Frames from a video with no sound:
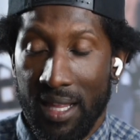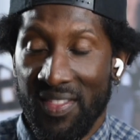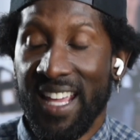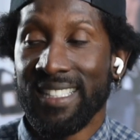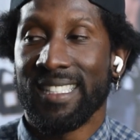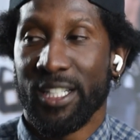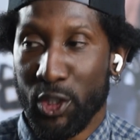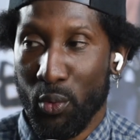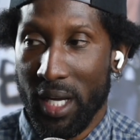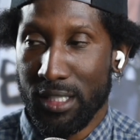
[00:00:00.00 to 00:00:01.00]
in this
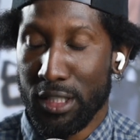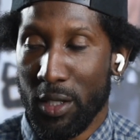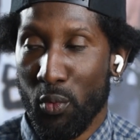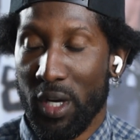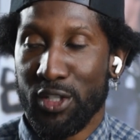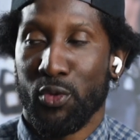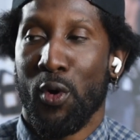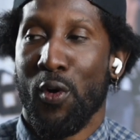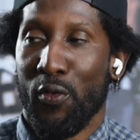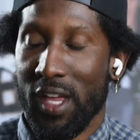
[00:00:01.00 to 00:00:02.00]
situation, what
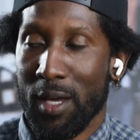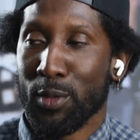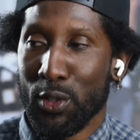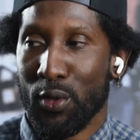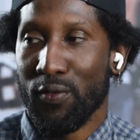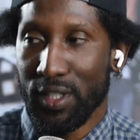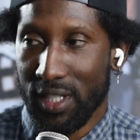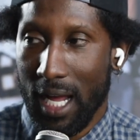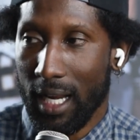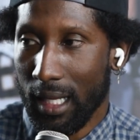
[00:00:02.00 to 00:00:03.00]
drove him to the
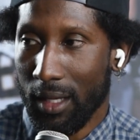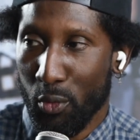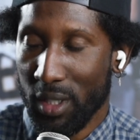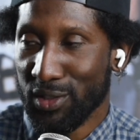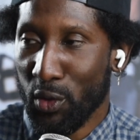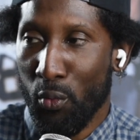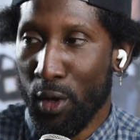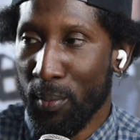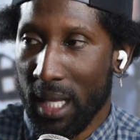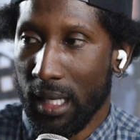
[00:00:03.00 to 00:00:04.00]
vagina was the
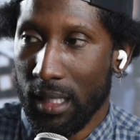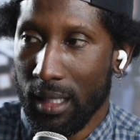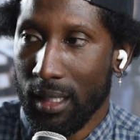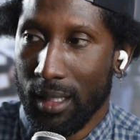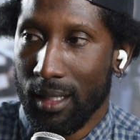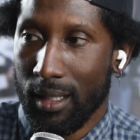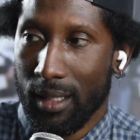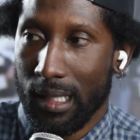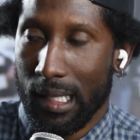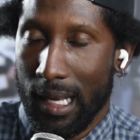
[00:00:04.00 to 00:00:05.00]
woman
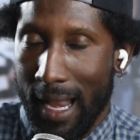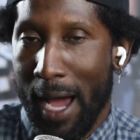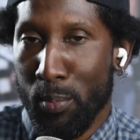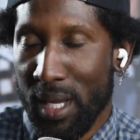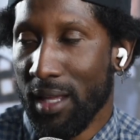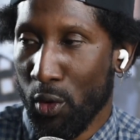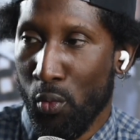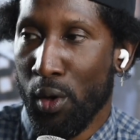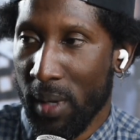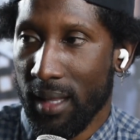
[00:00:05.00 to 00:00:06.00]
not being the
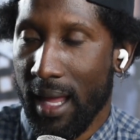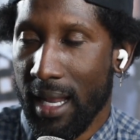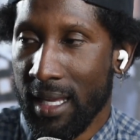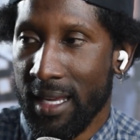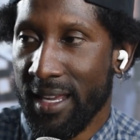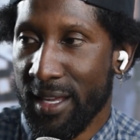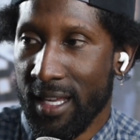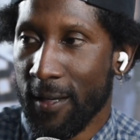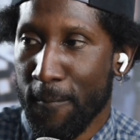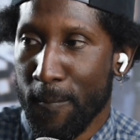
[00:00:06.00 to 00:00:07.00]
woman that
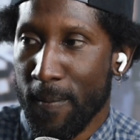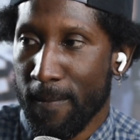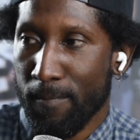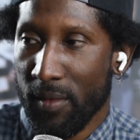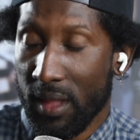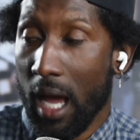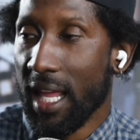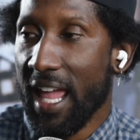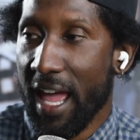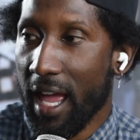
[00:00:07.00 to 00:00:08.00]
he thought
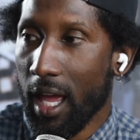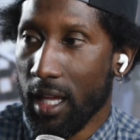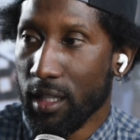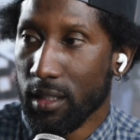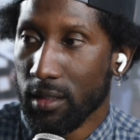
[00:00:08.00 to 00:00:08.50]
he had.